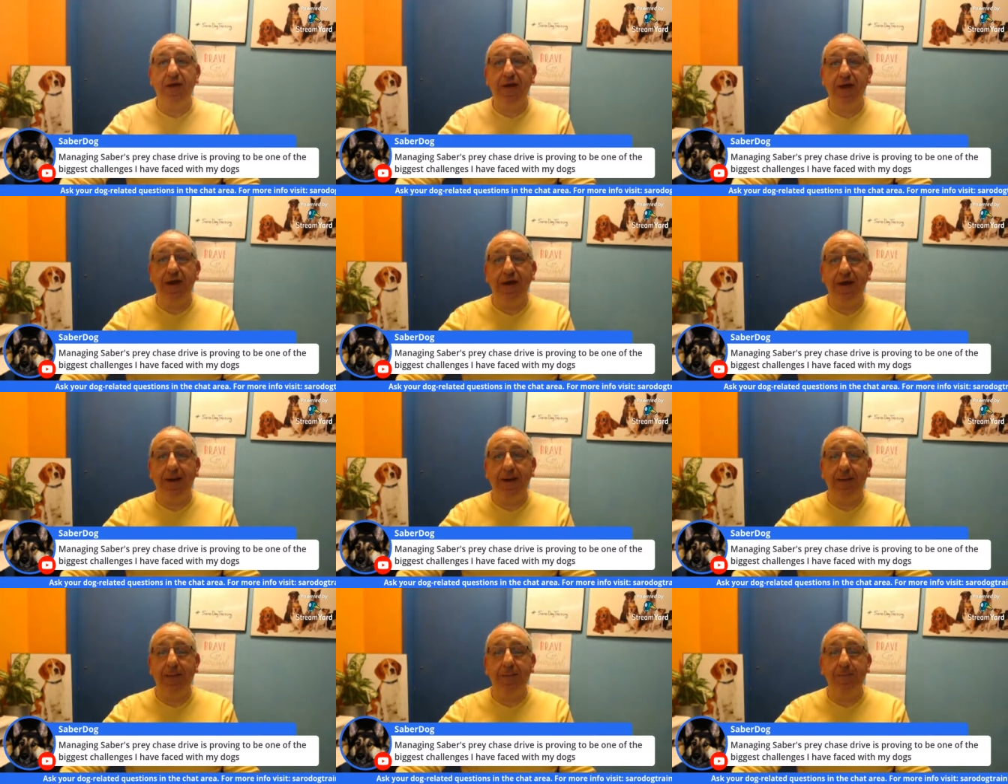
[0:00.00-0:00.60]

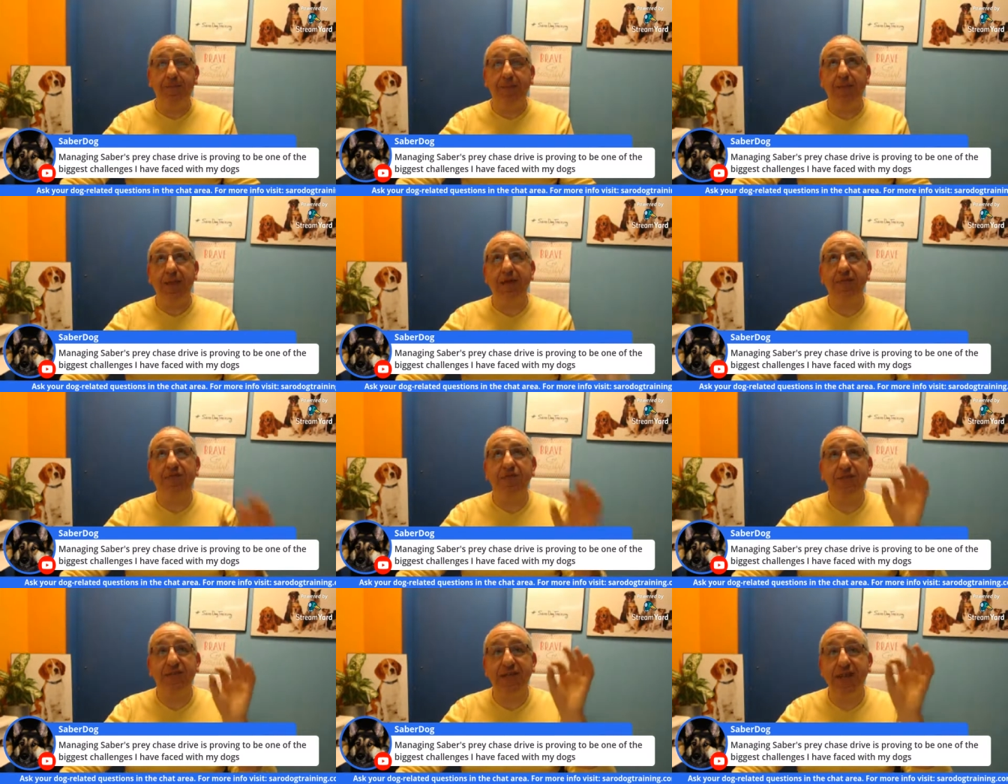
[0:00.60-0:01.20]
um,
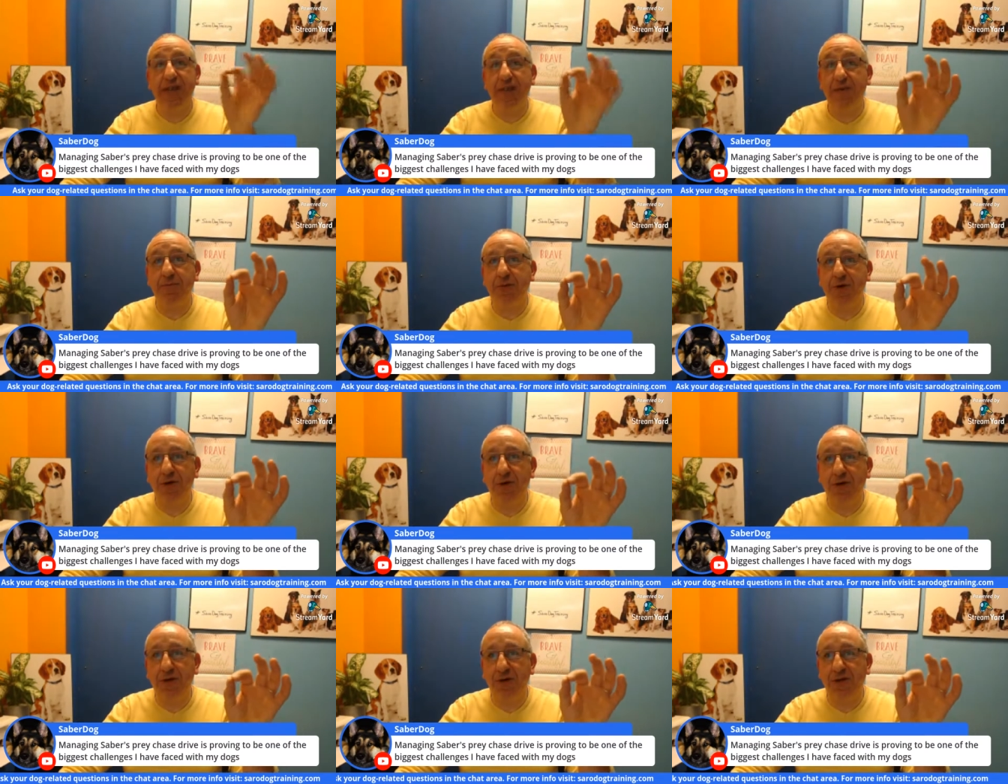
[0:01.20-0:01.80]
if
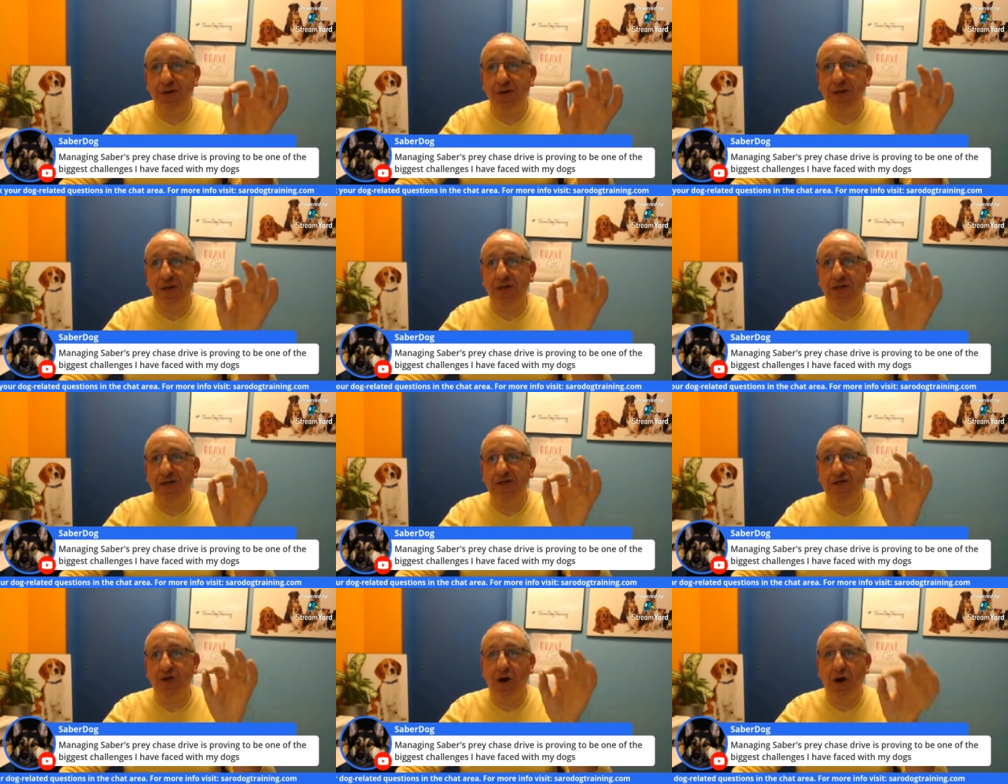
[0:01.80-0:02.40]
Sabre
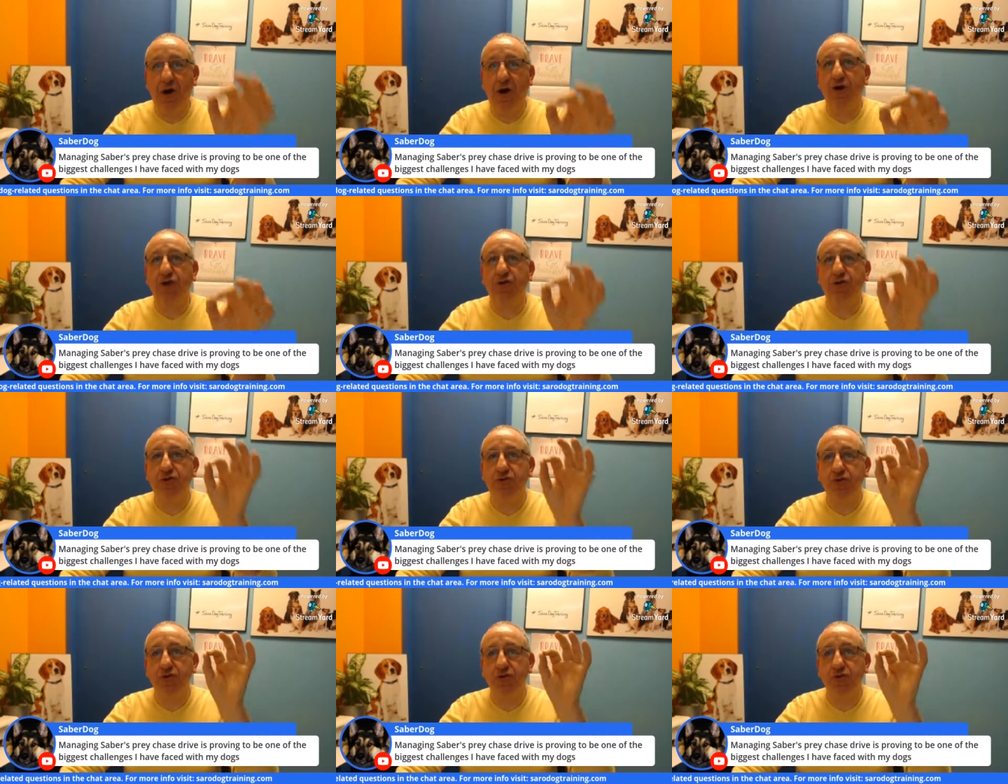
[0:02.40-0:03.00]
is
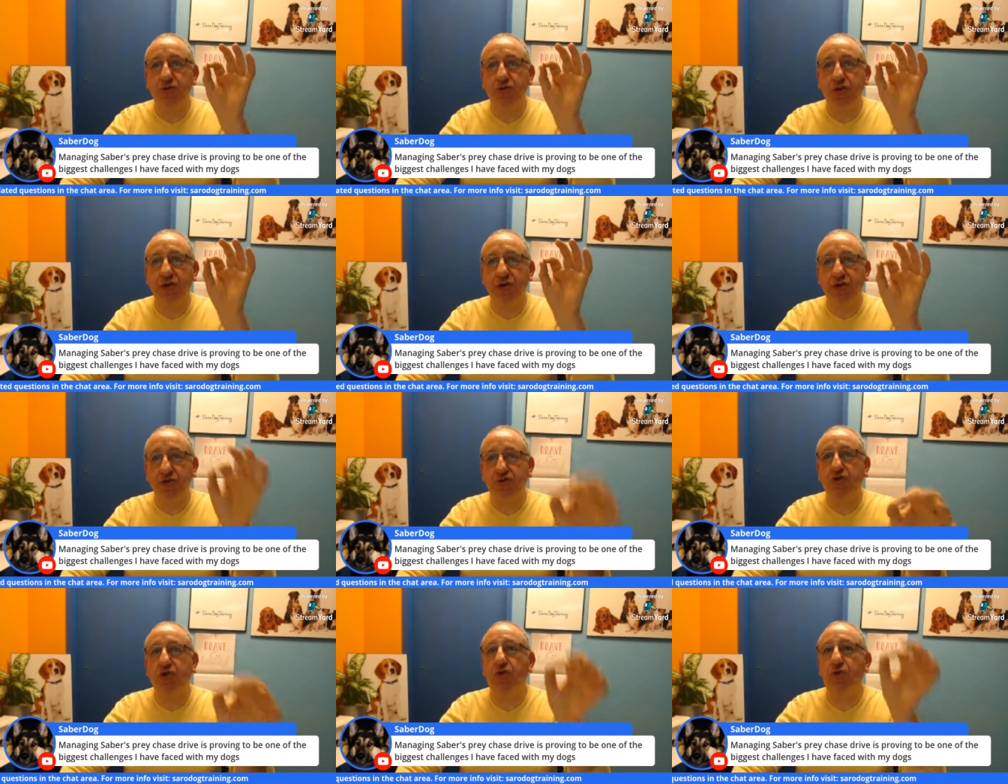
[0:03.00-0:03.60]
hard to
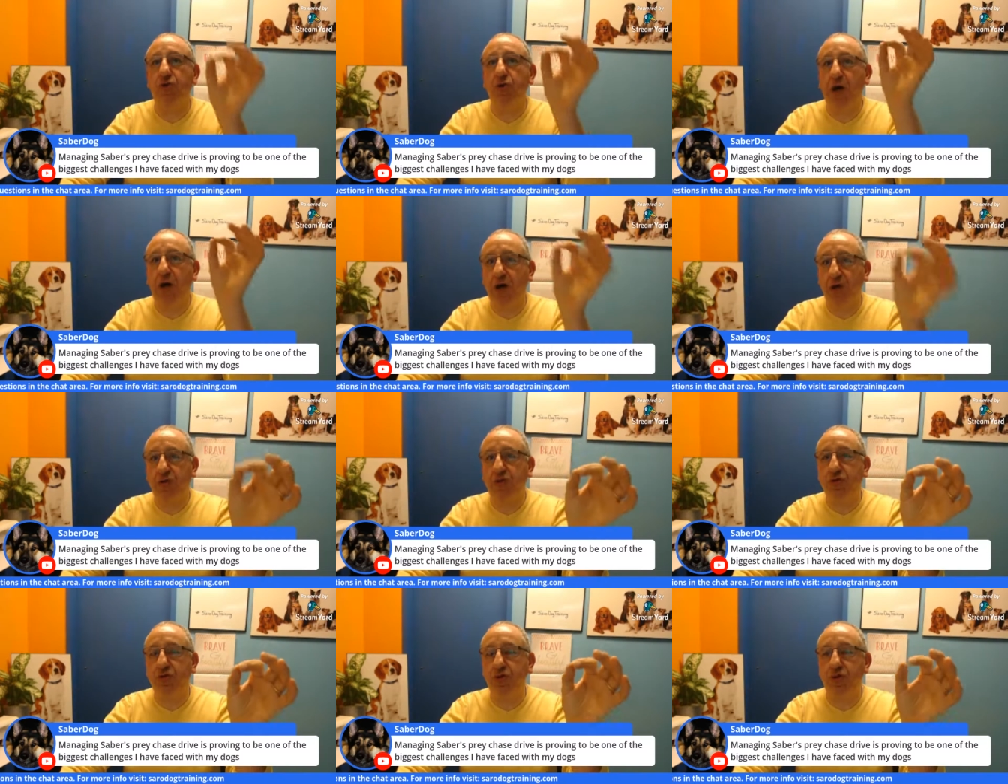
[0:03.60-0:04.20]
control
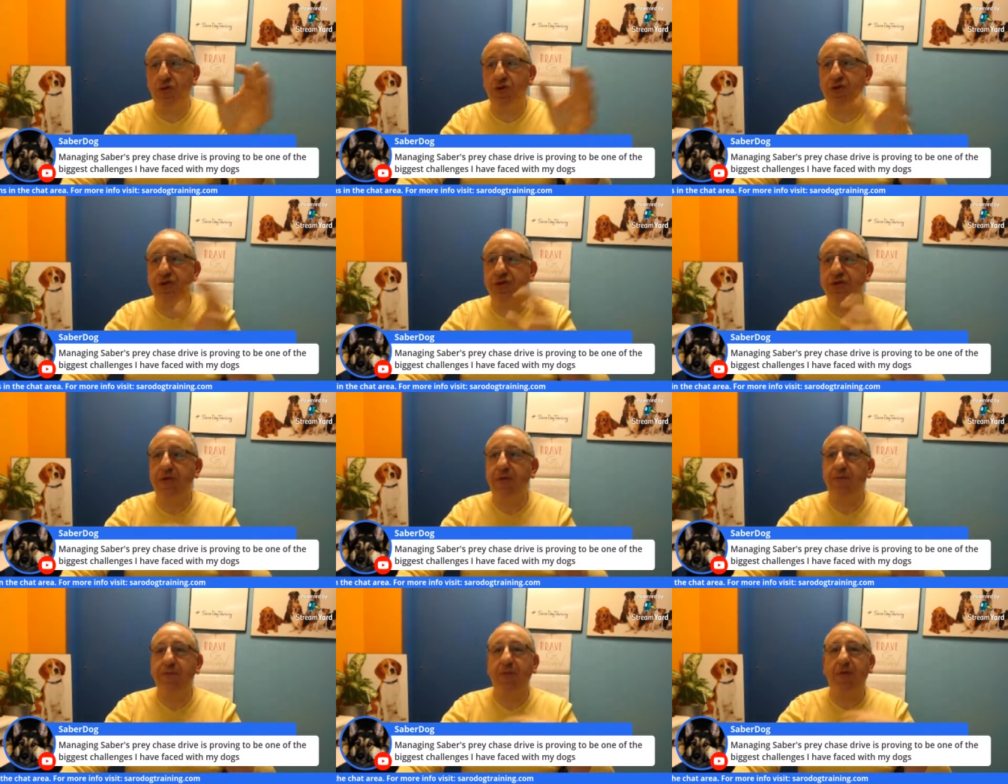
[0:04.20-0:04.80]

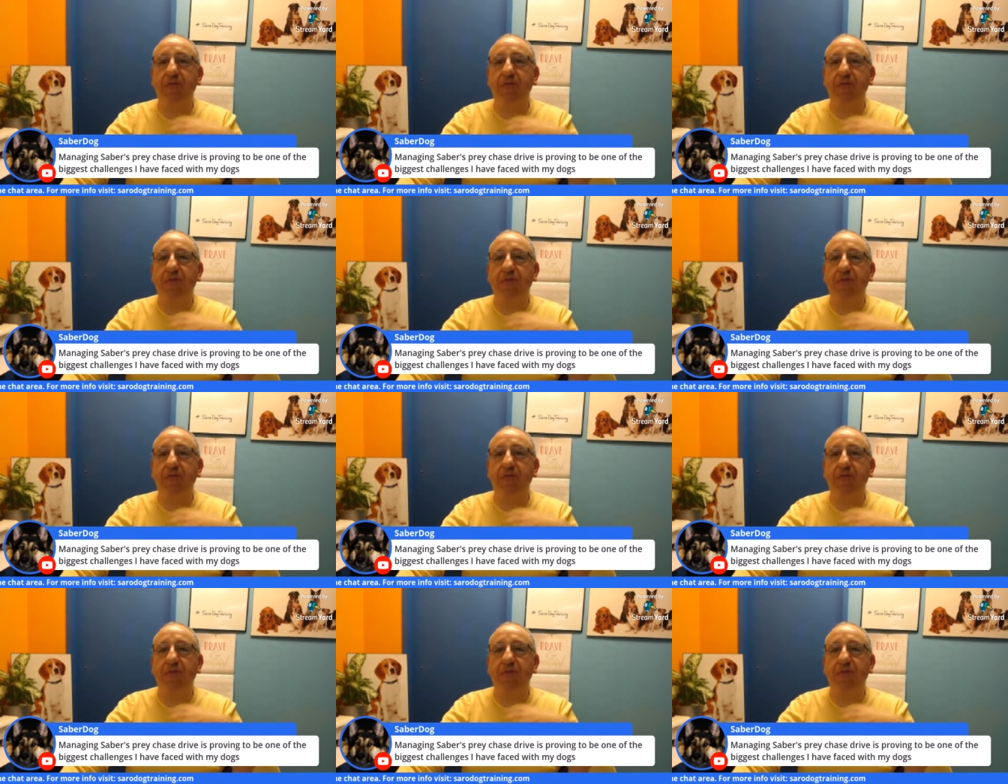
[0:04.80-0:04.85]
outdoors